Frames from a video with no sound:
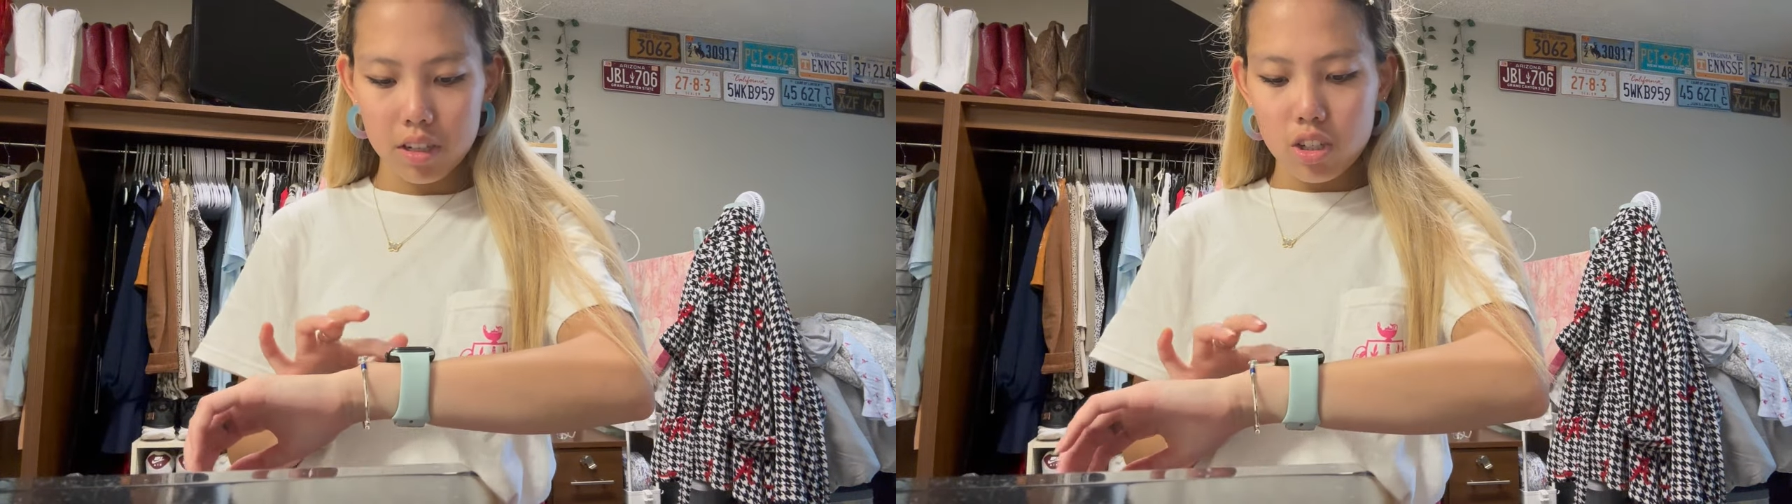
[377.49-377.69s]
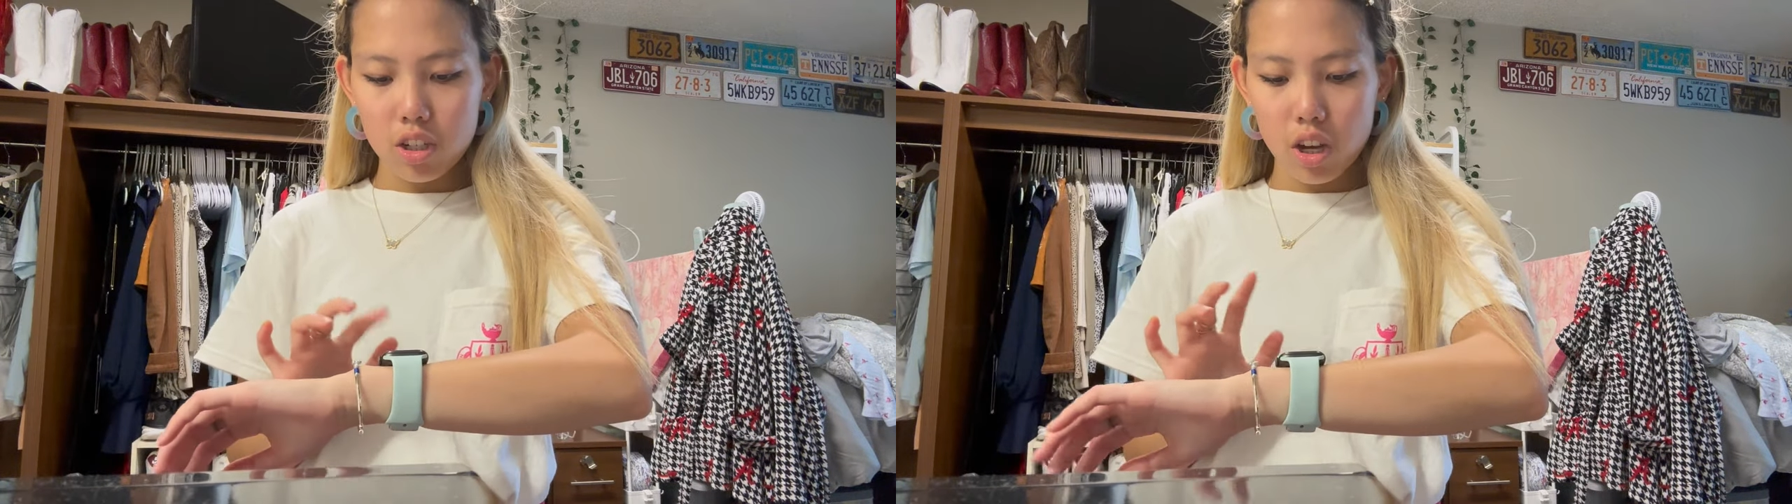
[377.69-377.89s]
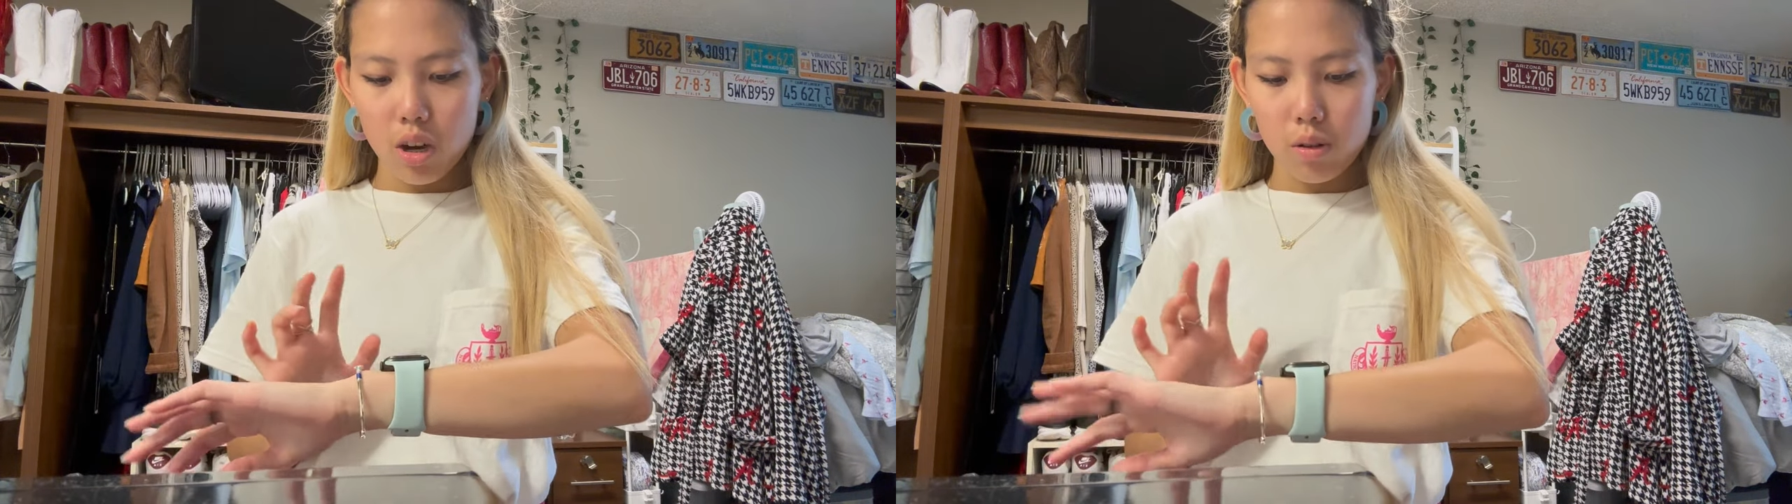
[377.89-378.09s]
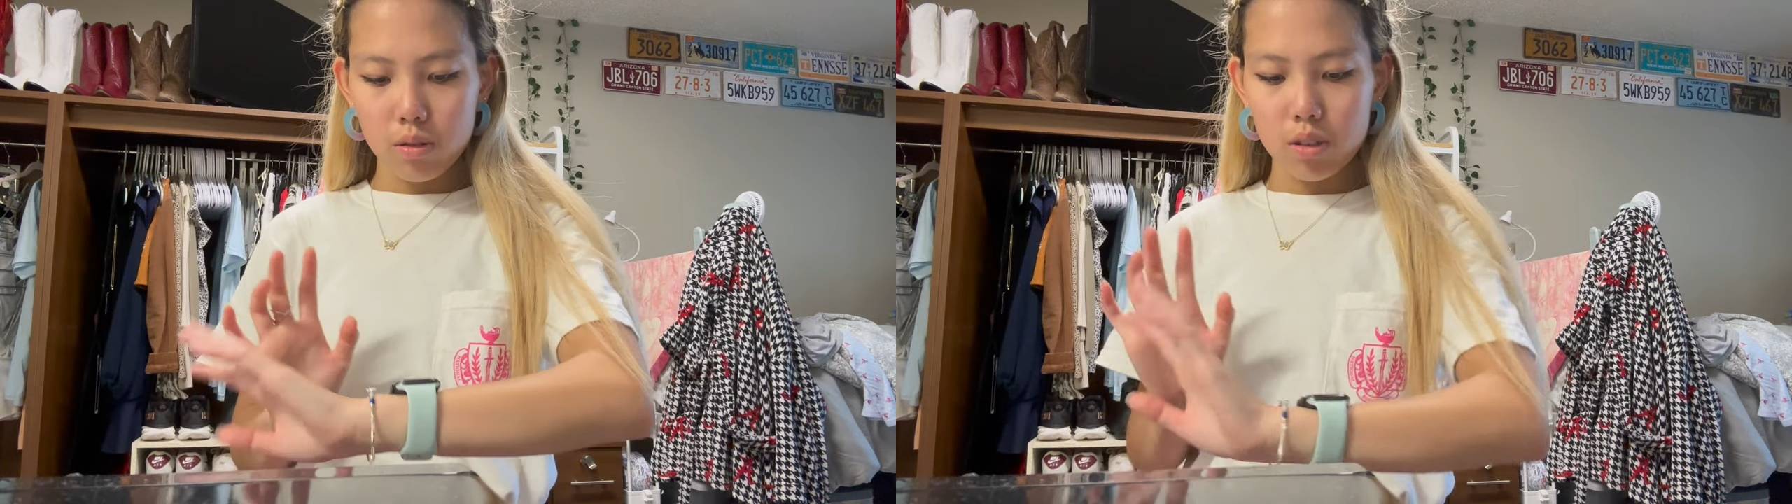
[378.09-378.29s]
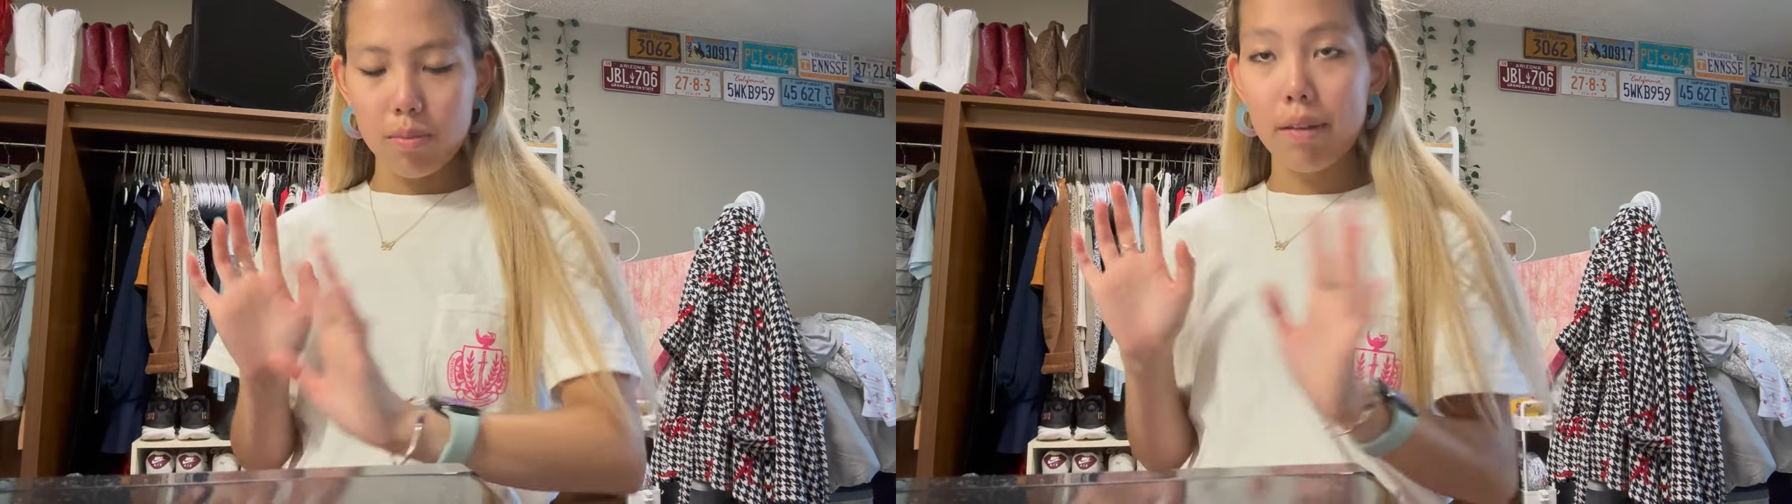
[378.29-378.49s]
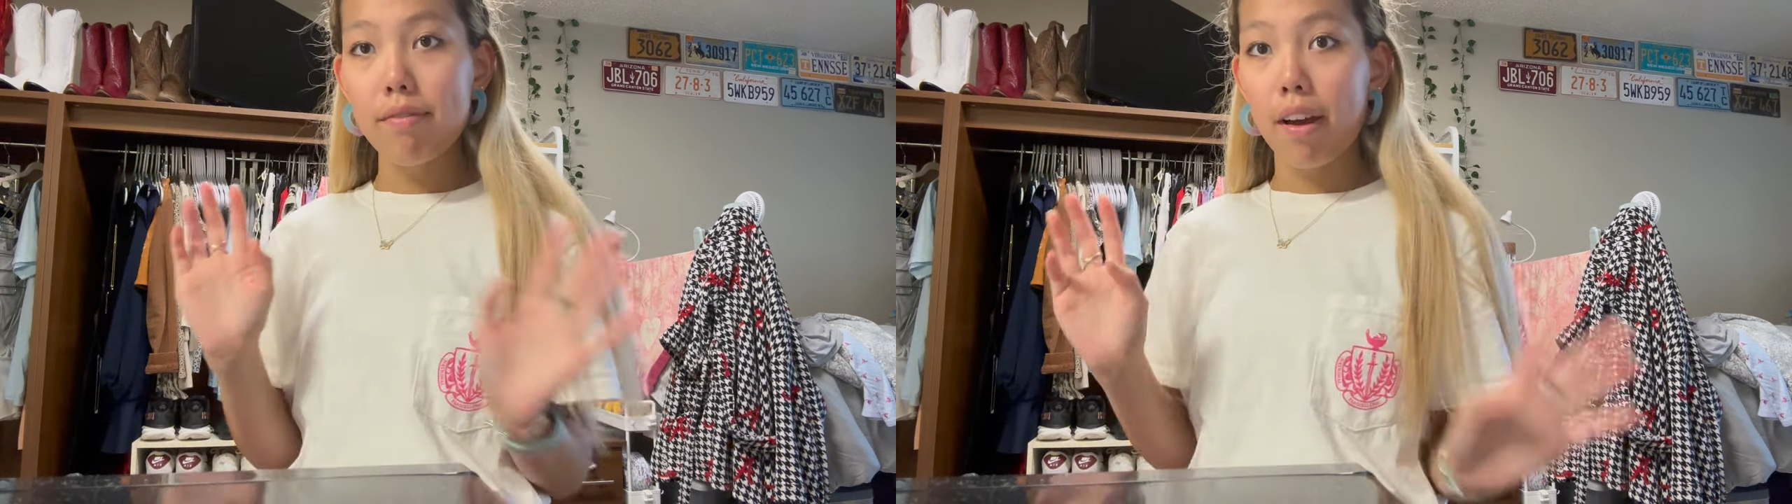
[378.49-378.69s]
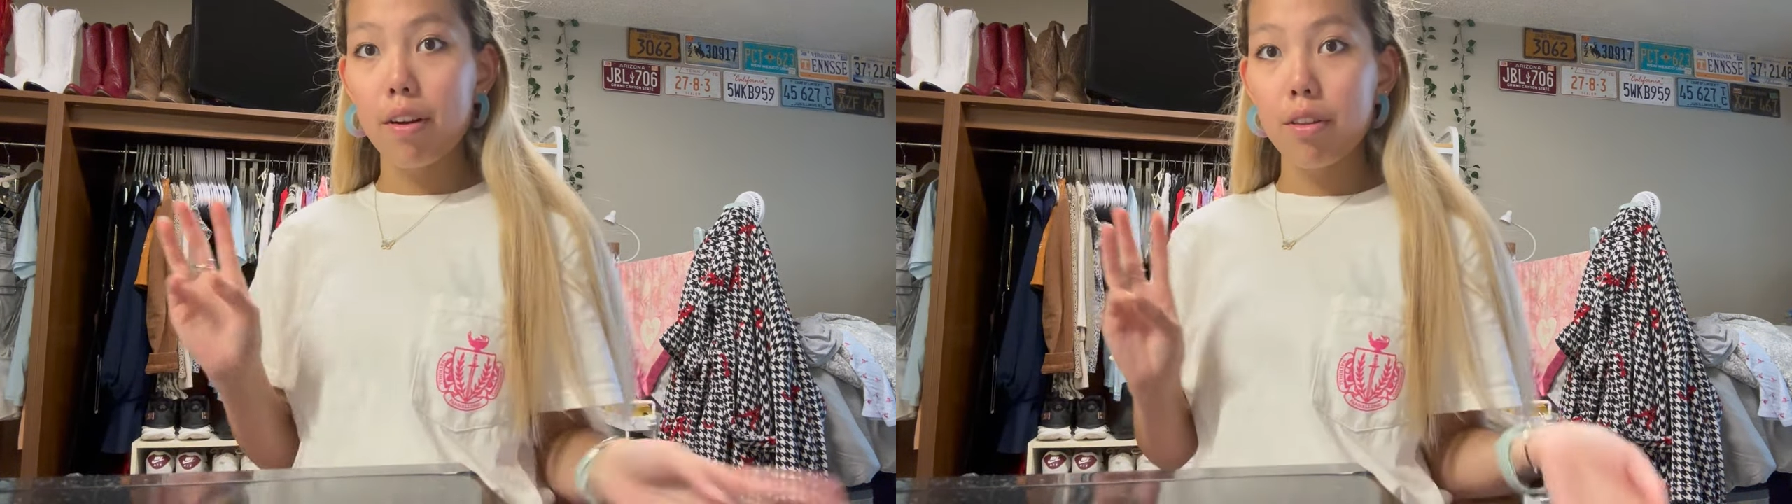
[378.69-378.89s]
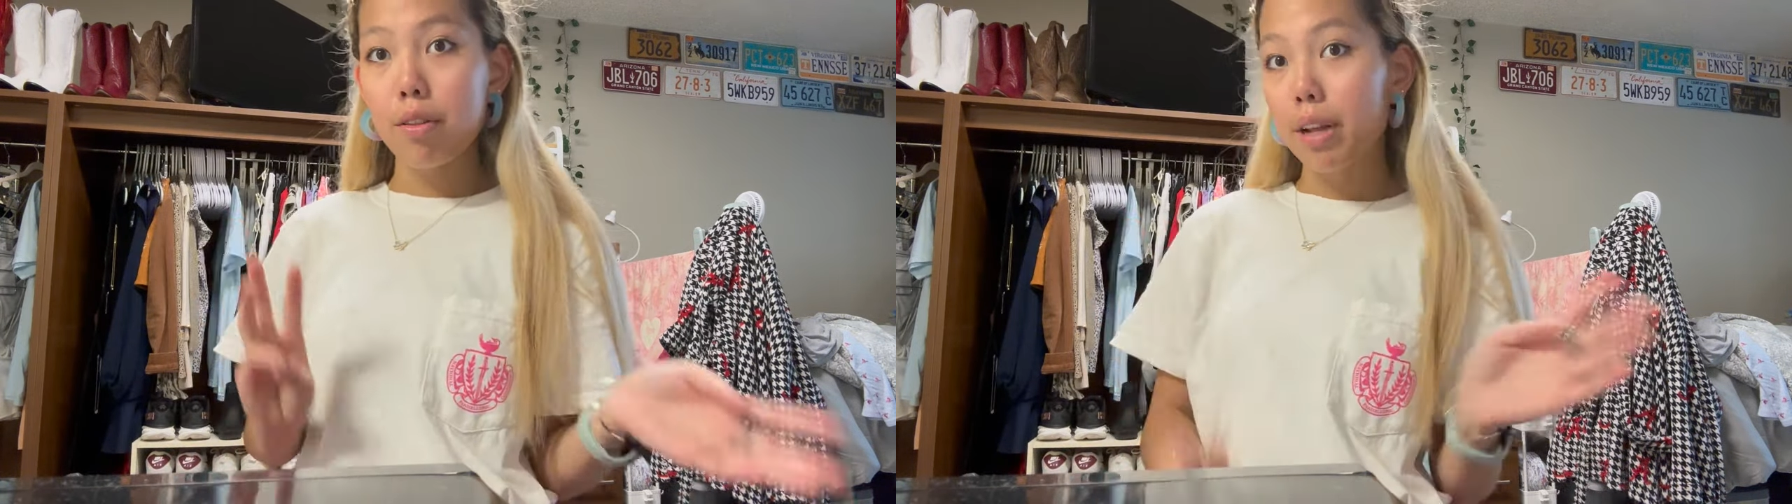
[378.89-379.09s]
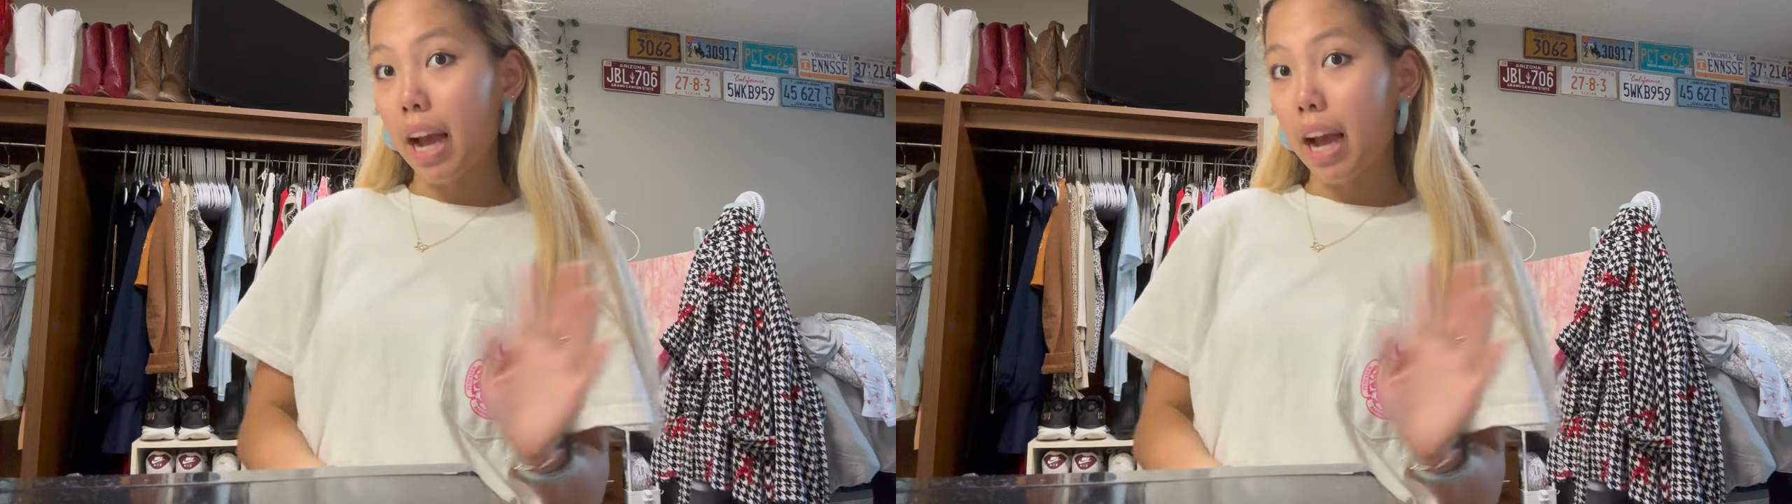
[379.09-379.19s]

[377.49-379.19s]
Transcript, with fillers: to go to my final three